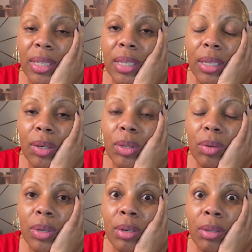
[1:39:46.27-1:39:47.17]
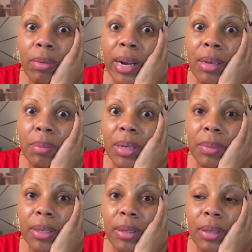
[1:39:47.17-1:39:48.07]
Click on the one on the right,
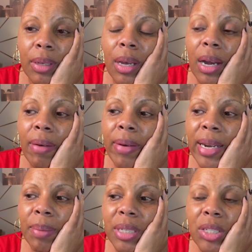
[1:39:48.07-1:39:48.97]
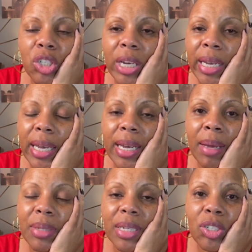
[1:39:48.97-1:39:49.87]
mommy. All right, I'm just checking.
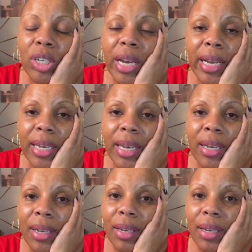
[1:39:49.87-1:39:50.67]
I'm just checking.